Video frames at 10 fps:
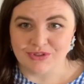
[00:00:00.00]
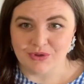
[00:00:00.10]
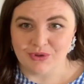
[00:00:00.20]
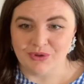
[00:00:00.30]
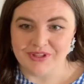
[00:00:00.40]

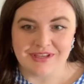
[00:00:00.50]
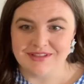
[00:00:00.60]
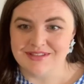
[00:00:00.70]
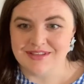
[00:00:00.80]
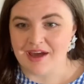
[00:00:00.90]
Holy
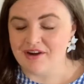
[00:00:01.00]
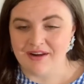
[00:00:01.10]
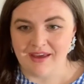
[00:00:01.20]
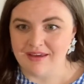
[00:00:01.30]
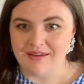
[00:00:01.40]

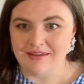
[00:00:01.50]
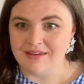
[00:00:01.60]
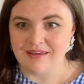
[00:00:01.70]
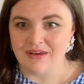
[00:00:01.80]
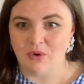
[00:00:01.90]

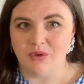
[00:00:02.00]
Saturday